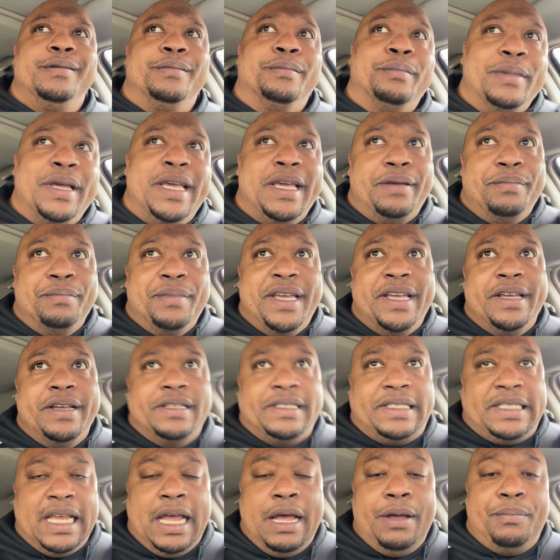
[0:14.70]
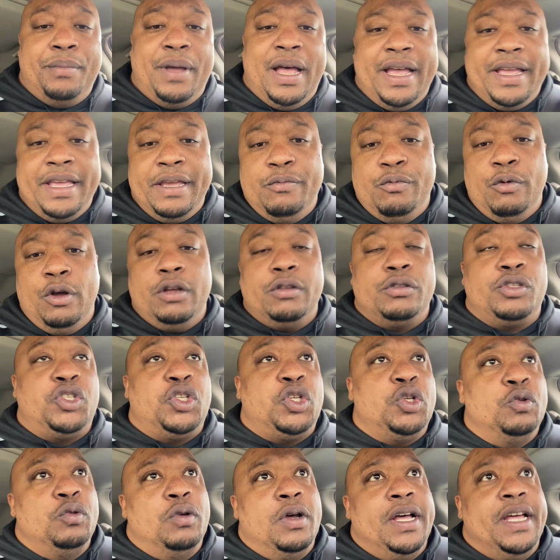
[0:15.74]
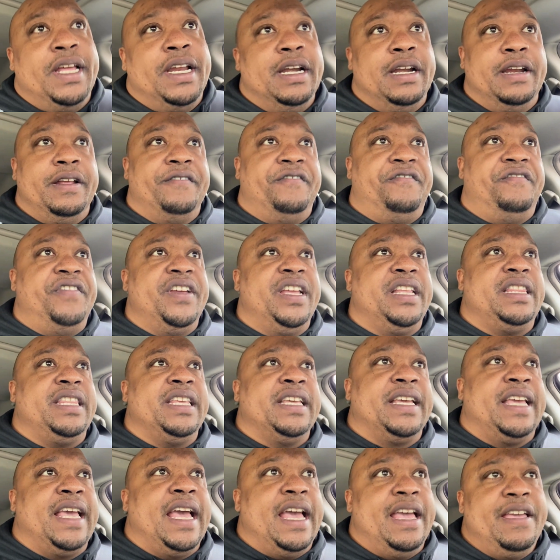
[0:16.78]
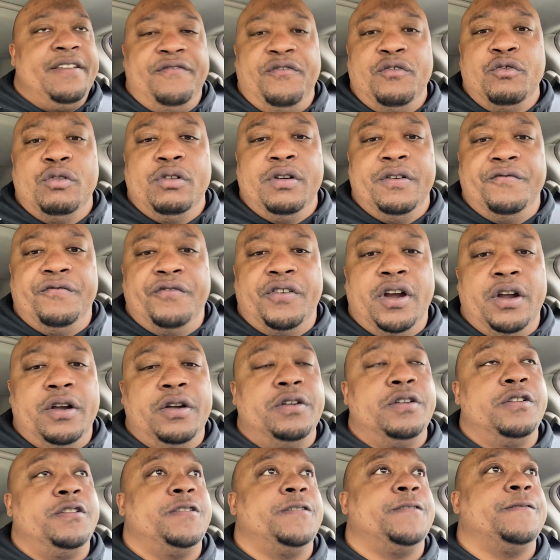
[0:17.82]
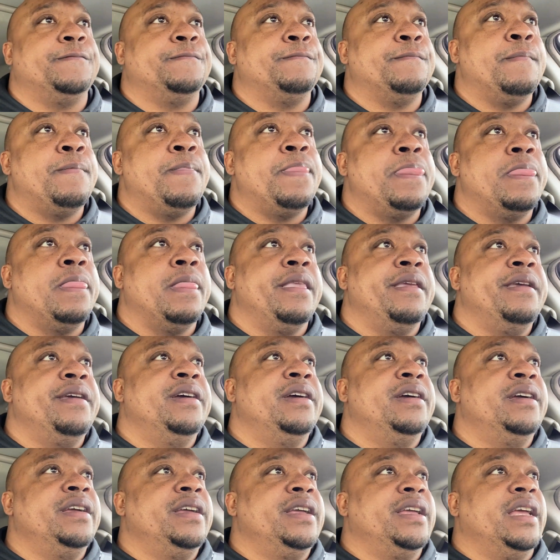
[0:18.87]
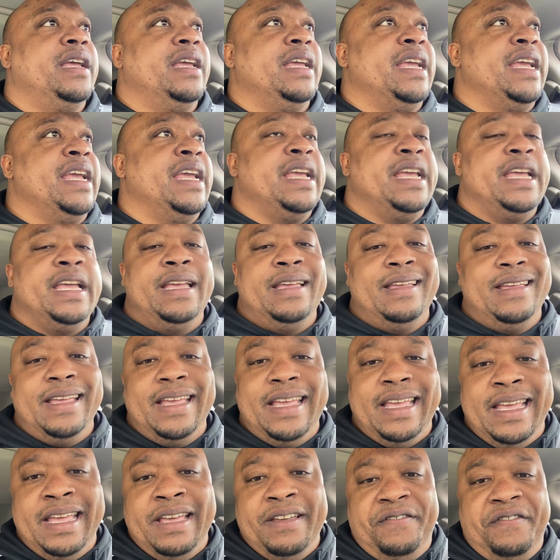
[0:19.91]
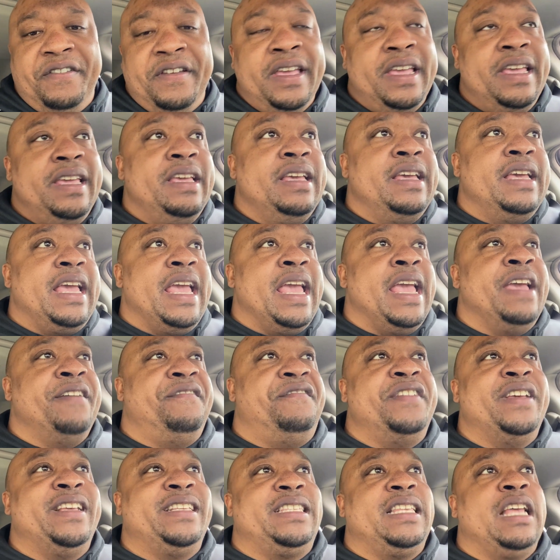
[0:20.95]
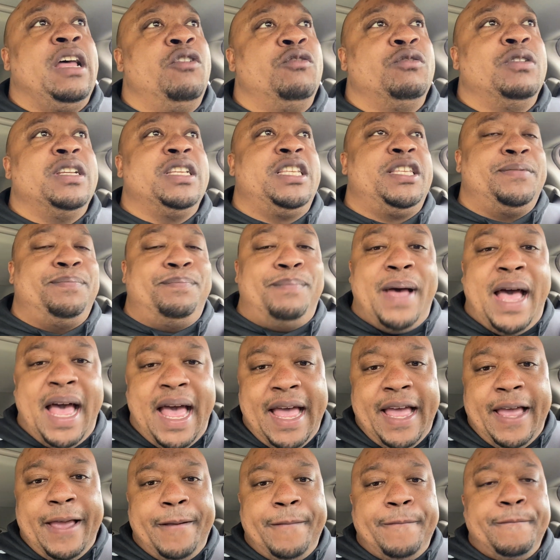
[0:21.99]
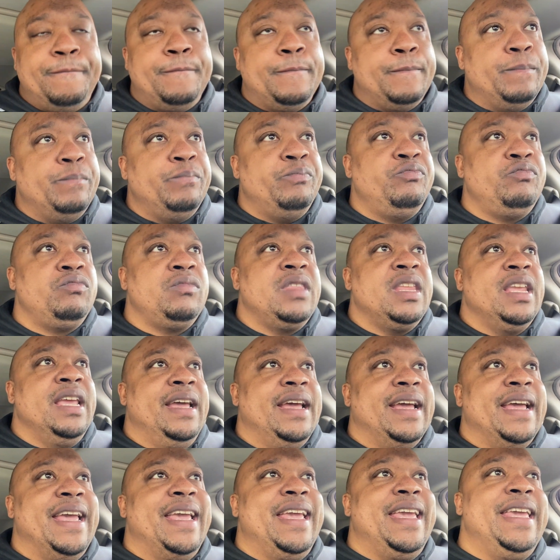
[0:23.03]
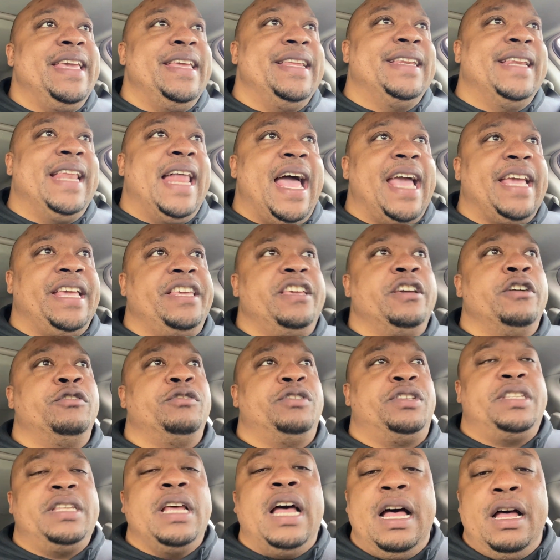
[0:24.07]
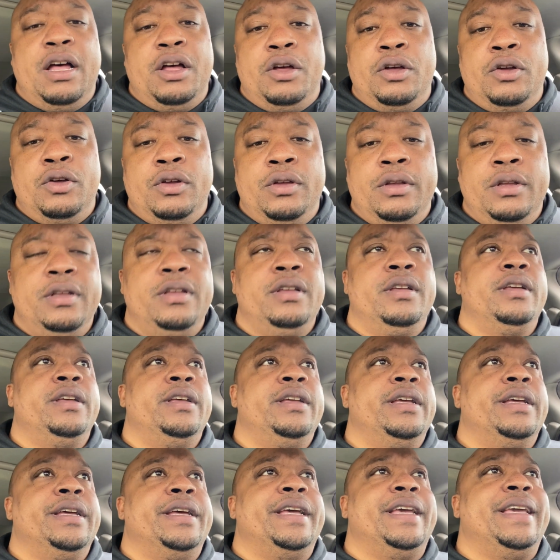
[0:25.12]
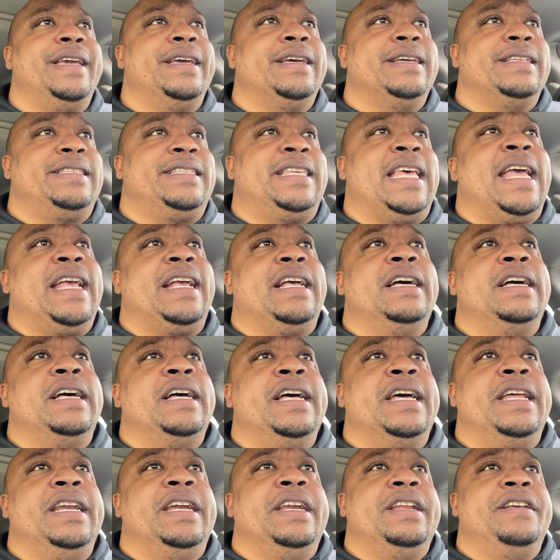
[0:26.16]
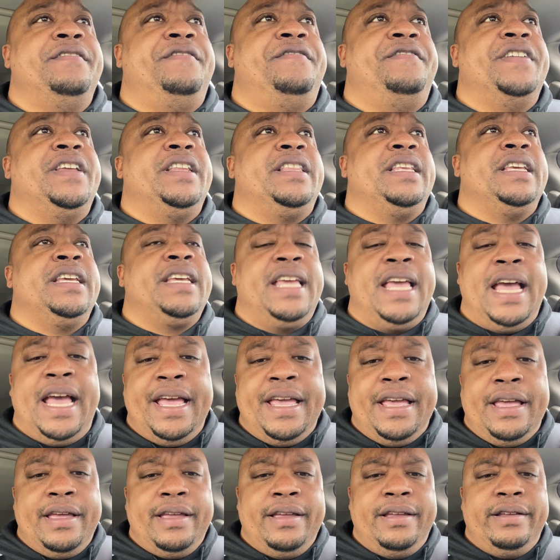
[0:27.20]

Meek Mill talking about he want 250k for a verse, and if he if it's on the spot that he like your song, he'll take 150k.